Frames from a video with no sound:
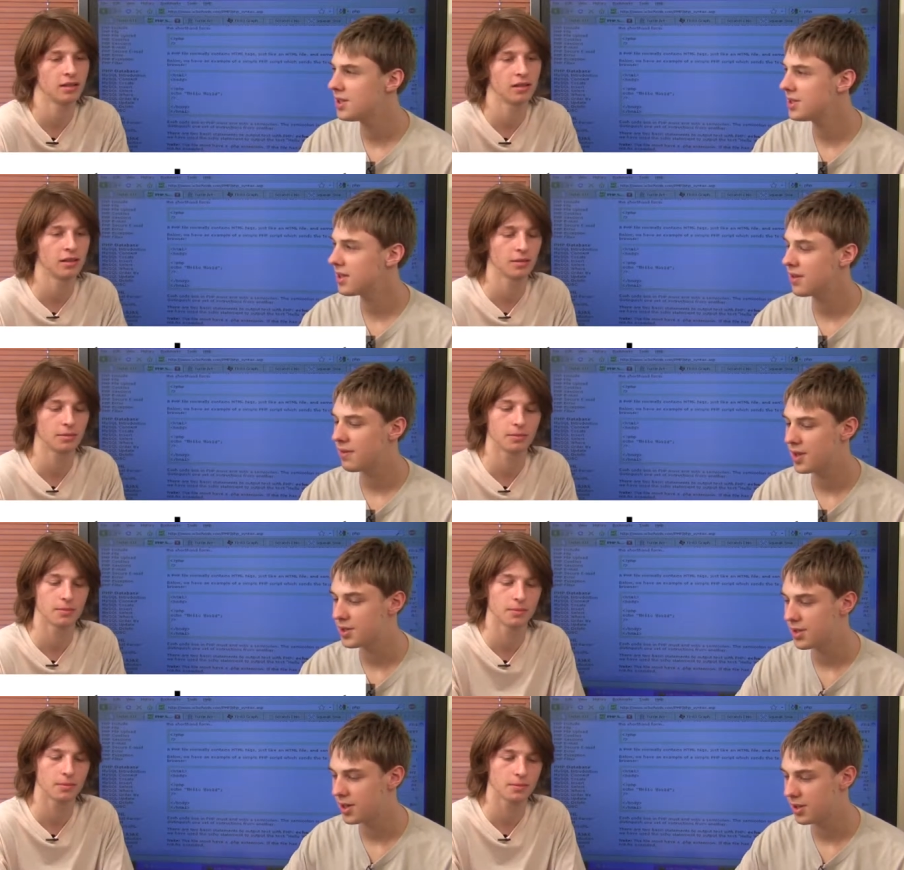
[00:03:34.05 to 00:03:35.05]
Speaker 1: just going to
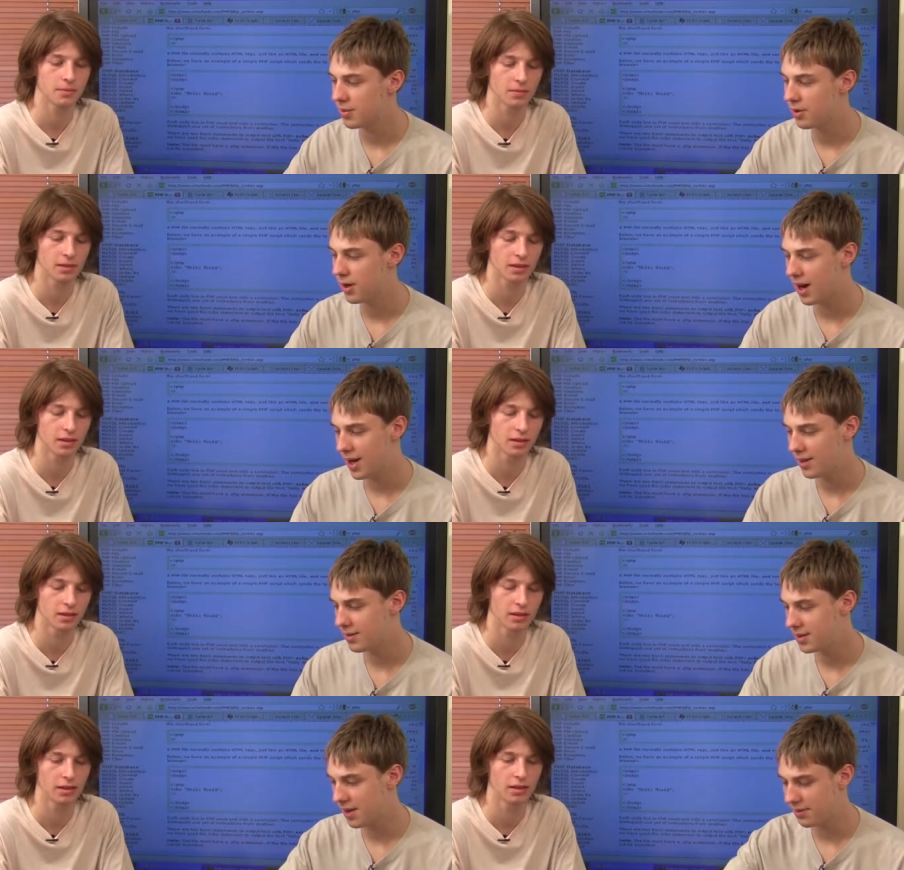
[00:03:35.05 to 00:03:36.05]
frustrate you more. I
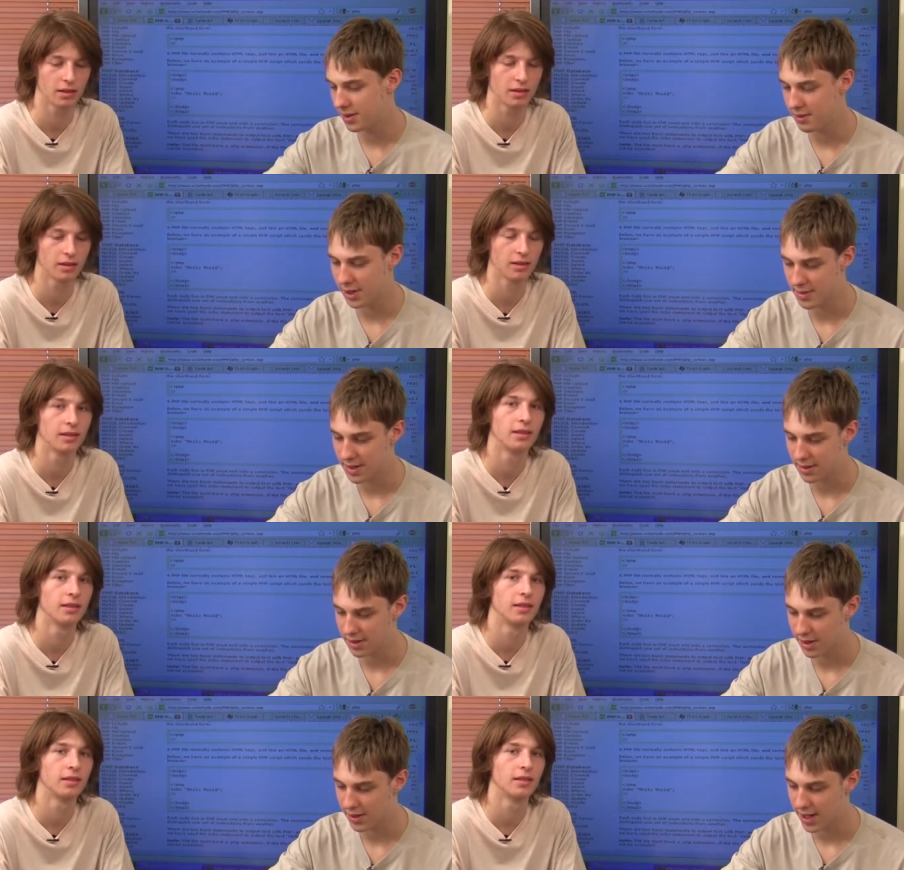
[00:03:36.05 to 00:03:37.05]
definitely recommend
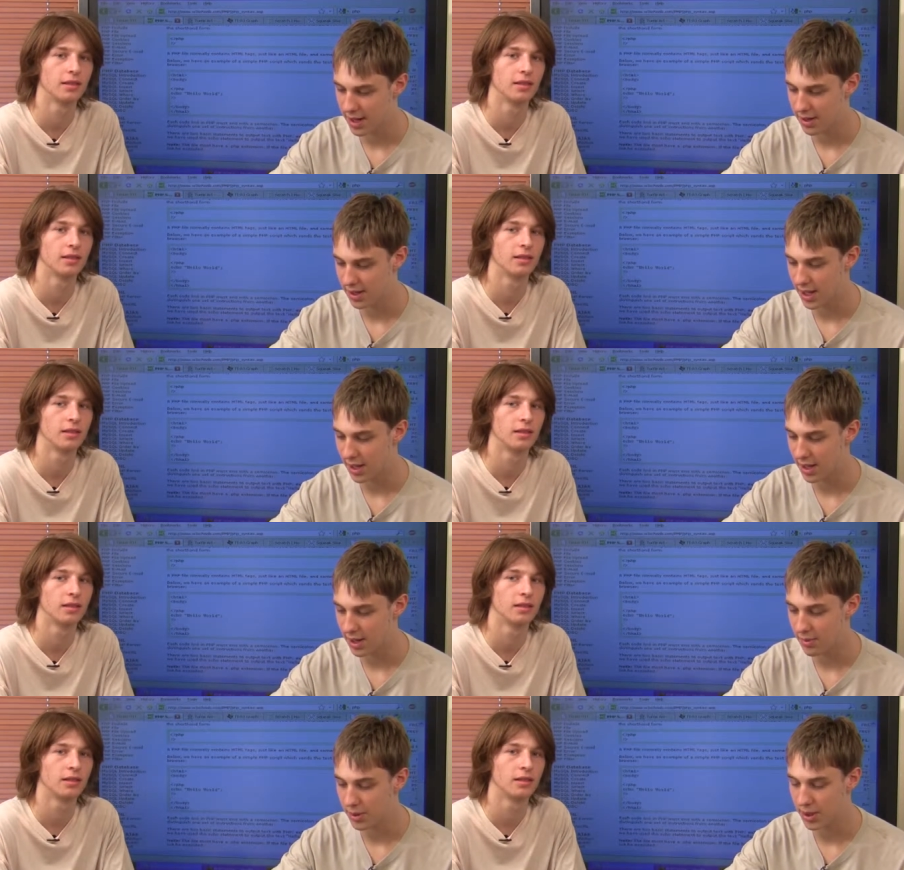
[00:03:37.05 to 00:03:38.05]
going out and getting
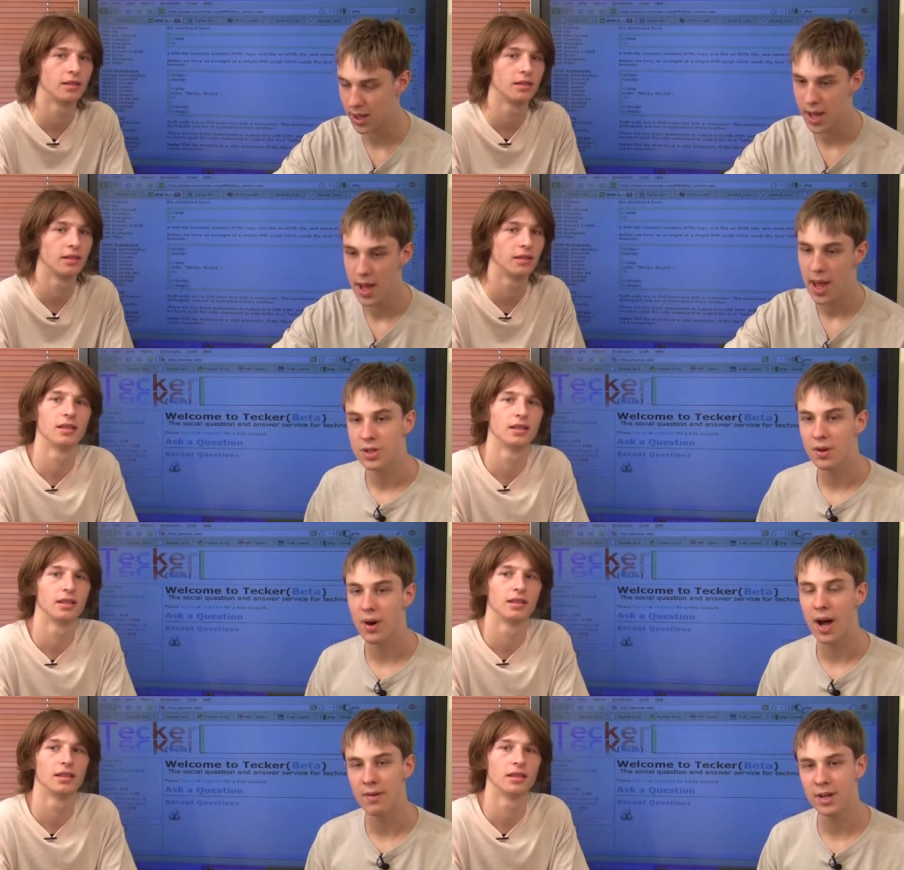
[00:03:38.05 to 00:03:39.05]
a book. So
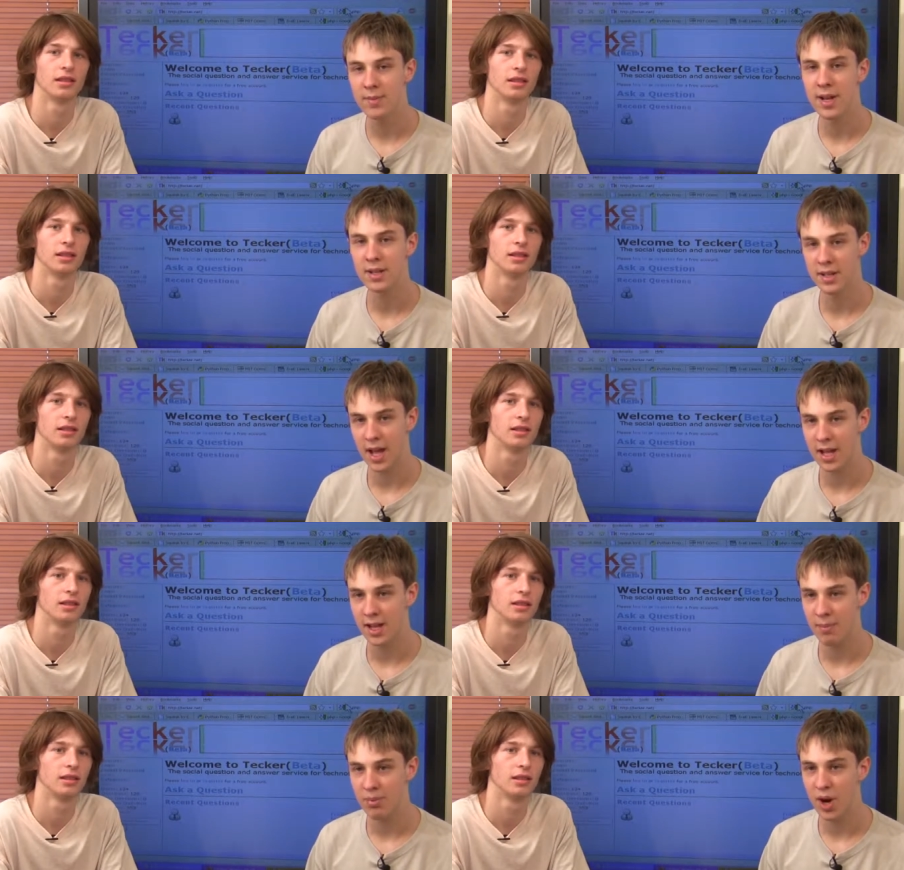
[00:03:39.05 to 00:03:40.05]
I recommend getting
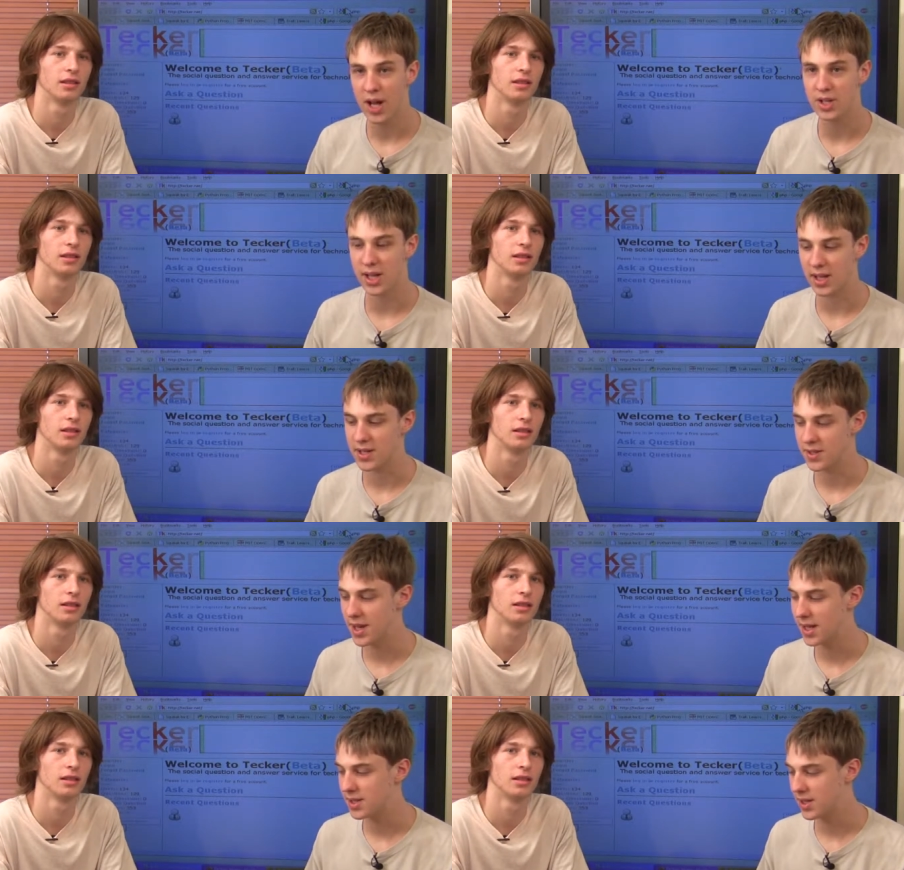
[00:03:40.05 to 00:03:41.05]
a project as the
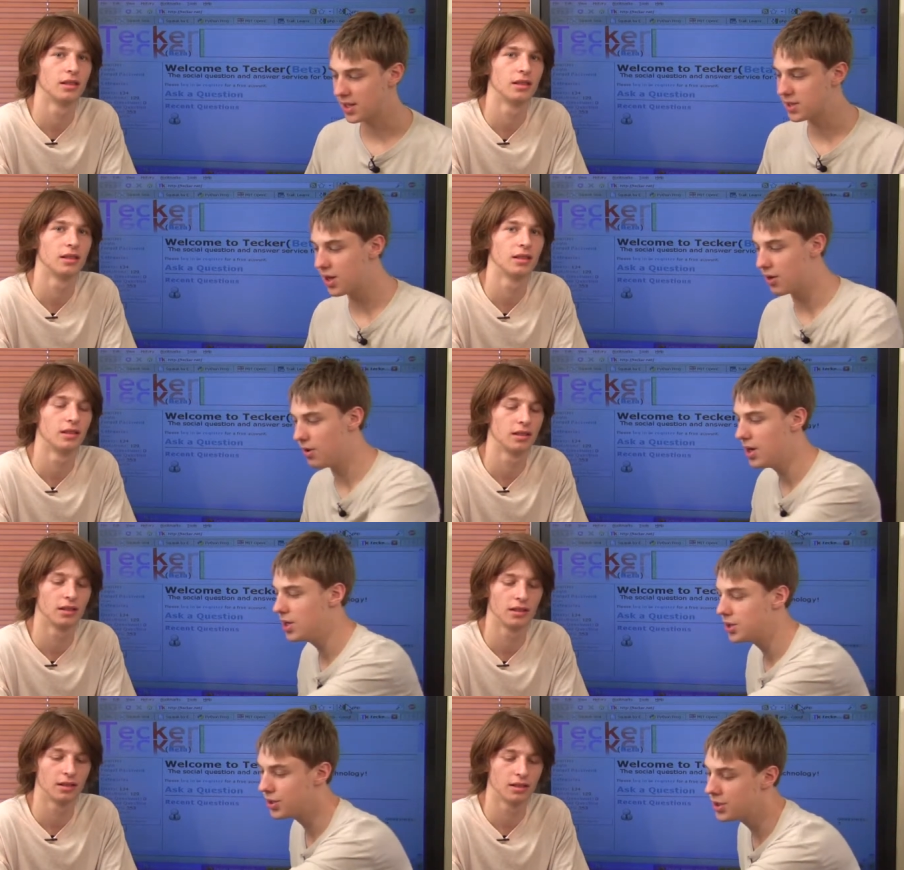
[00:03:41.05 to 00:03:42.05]
next thing. So
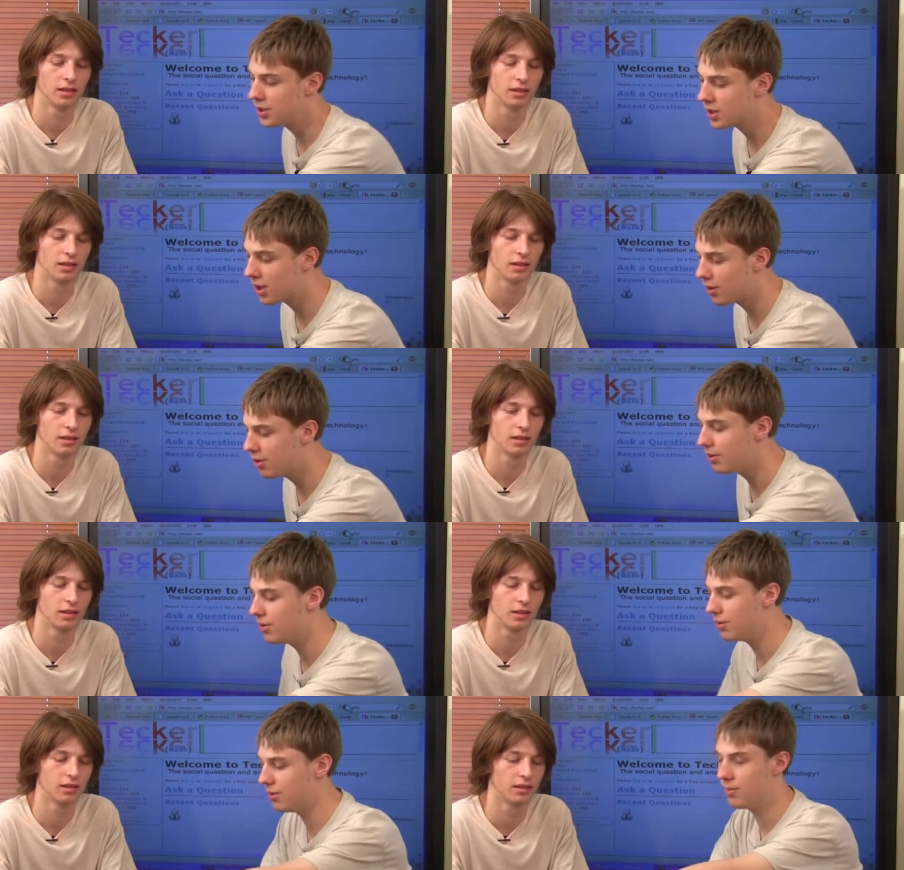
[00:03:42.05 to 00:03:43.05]
sure, you can go through,